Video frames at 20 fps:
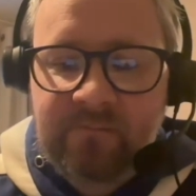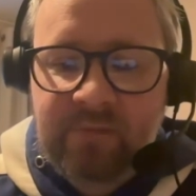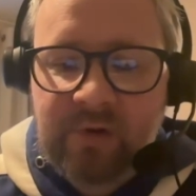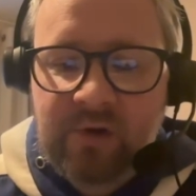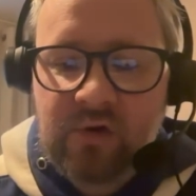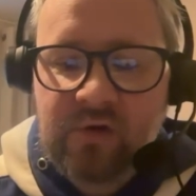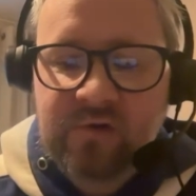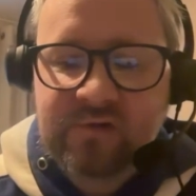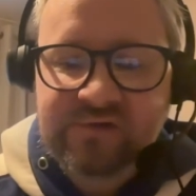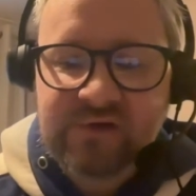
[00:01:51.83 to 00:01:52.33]

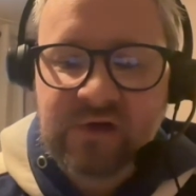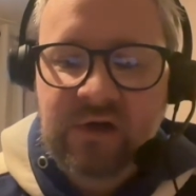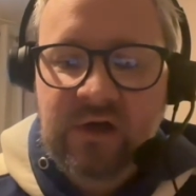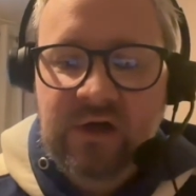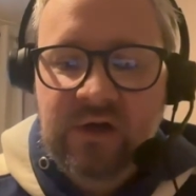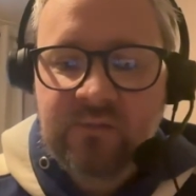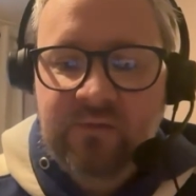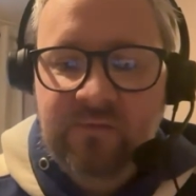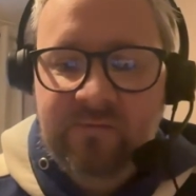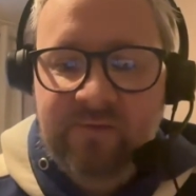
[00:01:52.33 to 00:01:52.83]
because
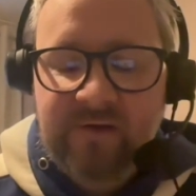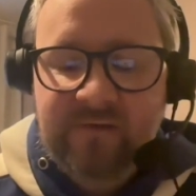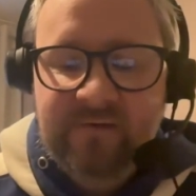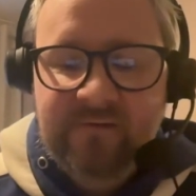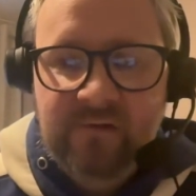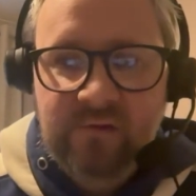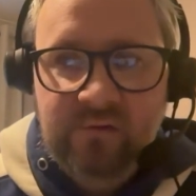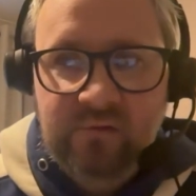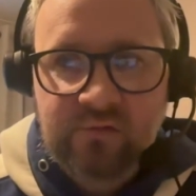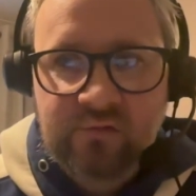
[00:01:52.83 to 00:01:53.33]
we've had
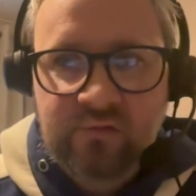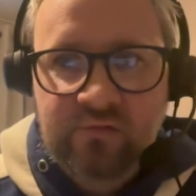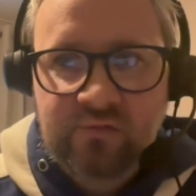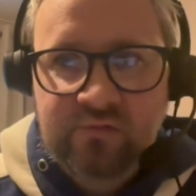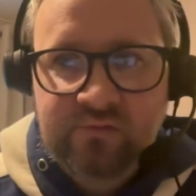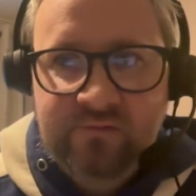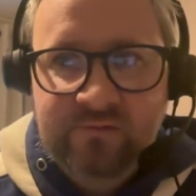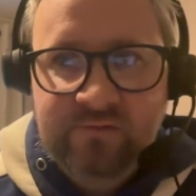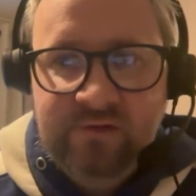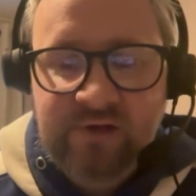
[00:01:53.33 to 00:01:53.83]
to
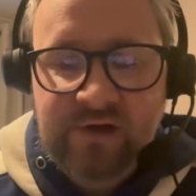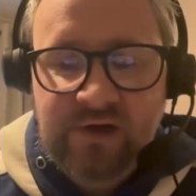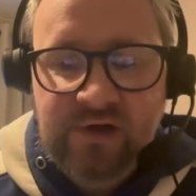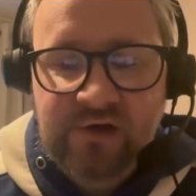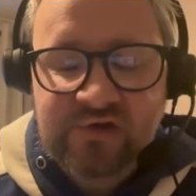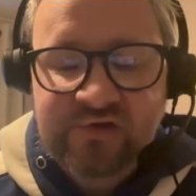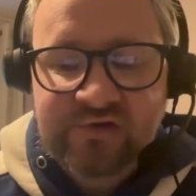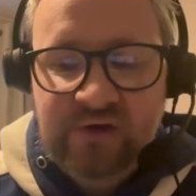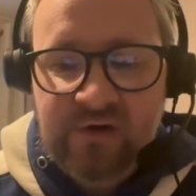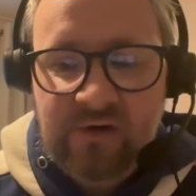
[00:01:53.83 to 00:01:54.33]

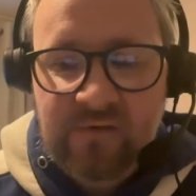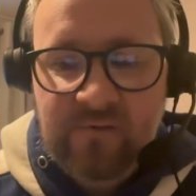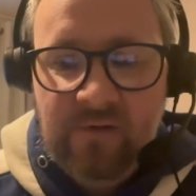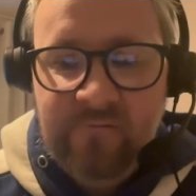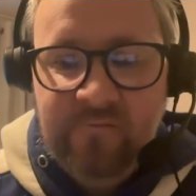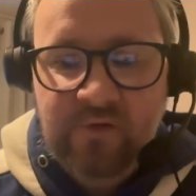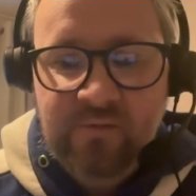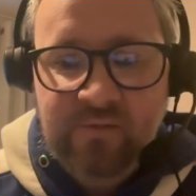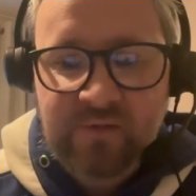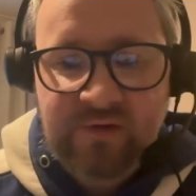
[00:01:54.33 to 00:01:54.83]

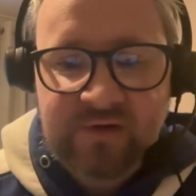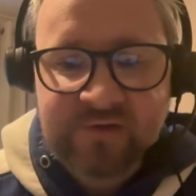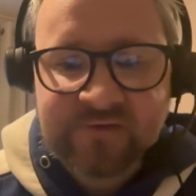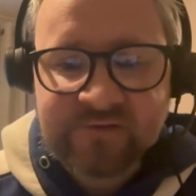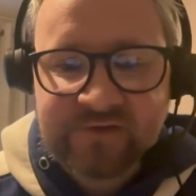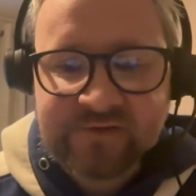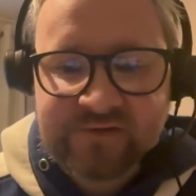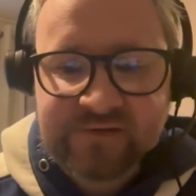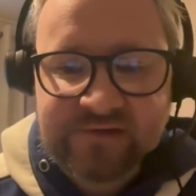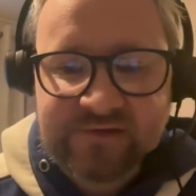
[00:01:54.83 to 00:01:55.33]
deregister a few players
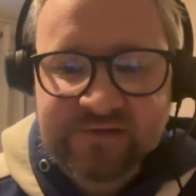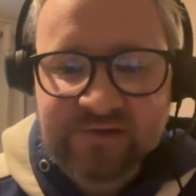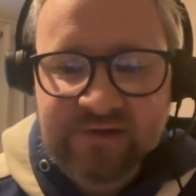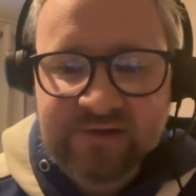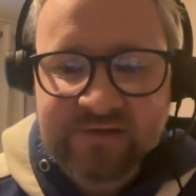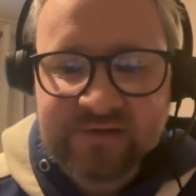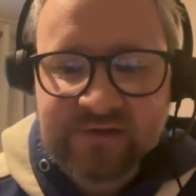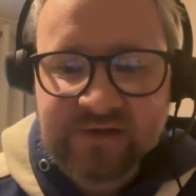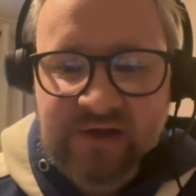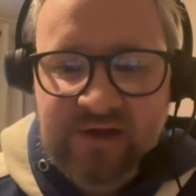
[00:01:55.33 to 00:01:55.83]
this season,
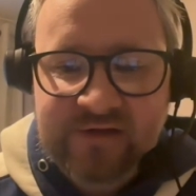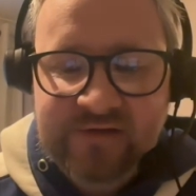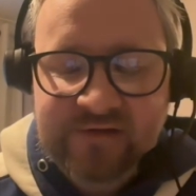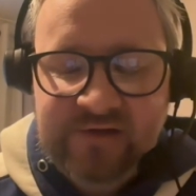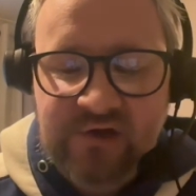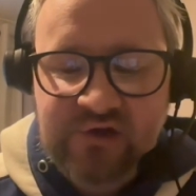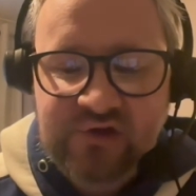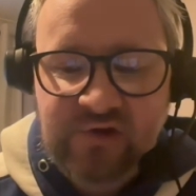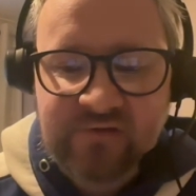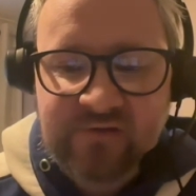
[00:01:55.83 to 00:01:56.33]
like Yanis
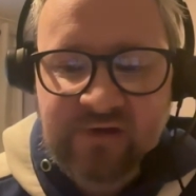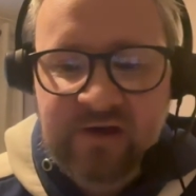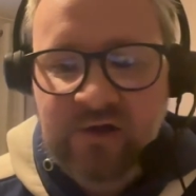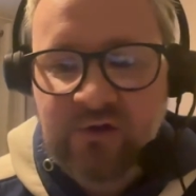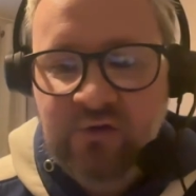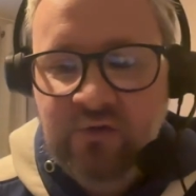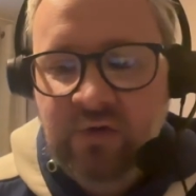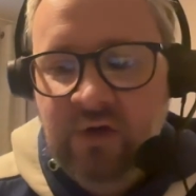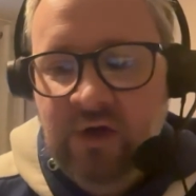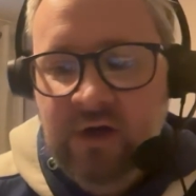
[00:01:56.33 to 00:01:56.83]
Hadji and
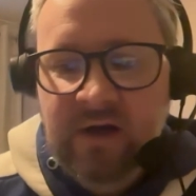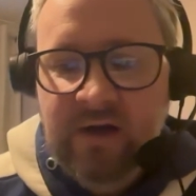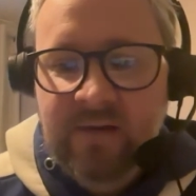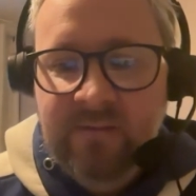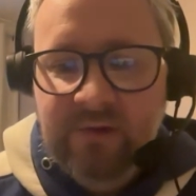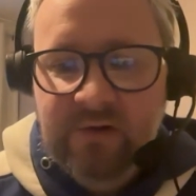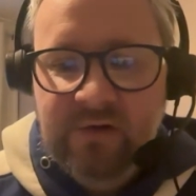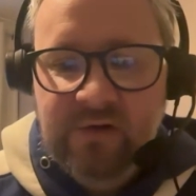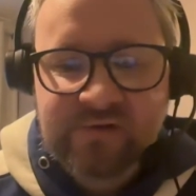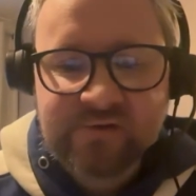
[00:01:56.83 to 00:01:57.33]
Danilo,
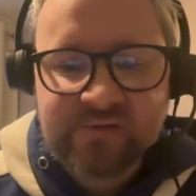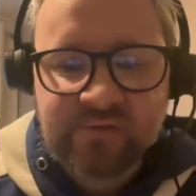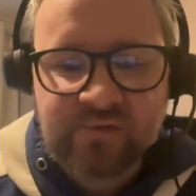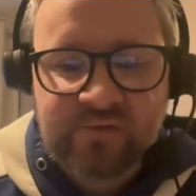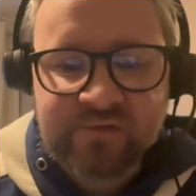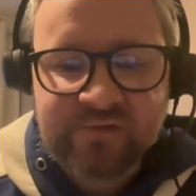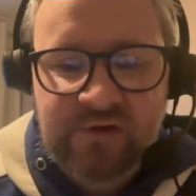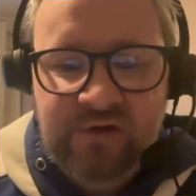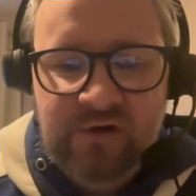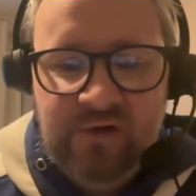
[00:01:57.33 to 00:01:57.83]
because there
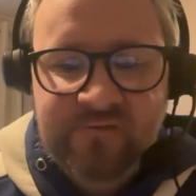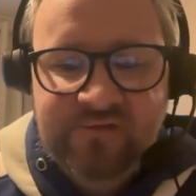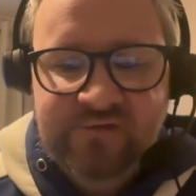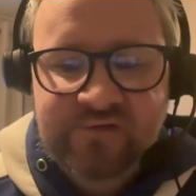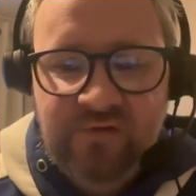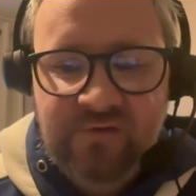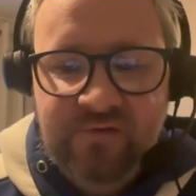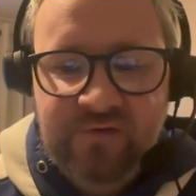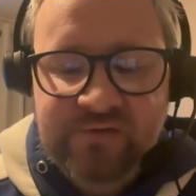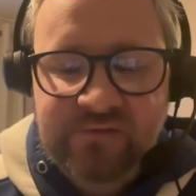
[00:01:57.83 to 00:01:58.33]
wasn't enough
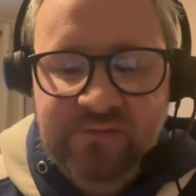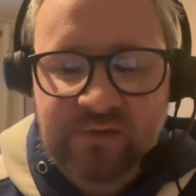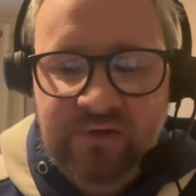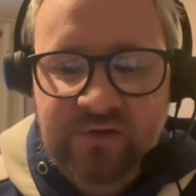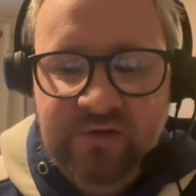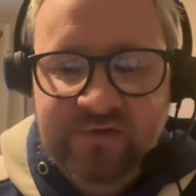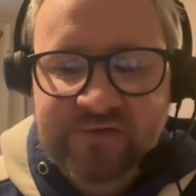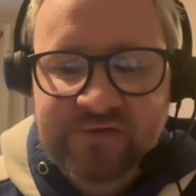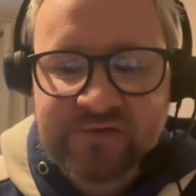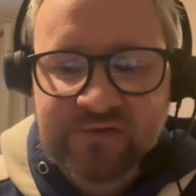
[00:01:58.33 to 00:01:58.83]
Scottish
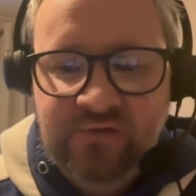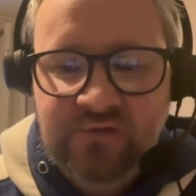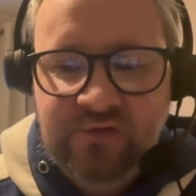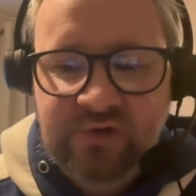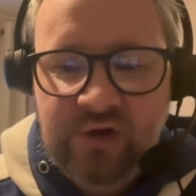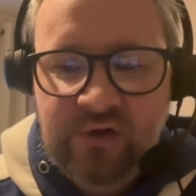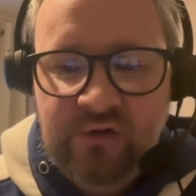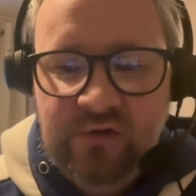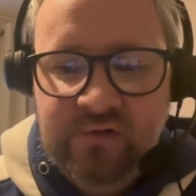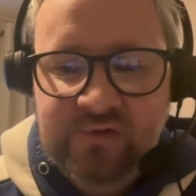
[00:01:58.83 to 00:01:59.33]
players to go
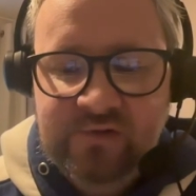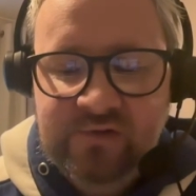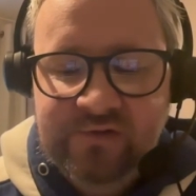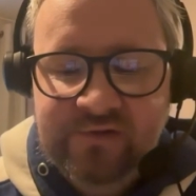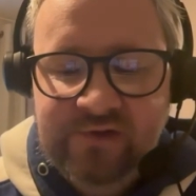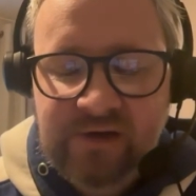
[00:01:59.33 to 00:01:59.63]
around. So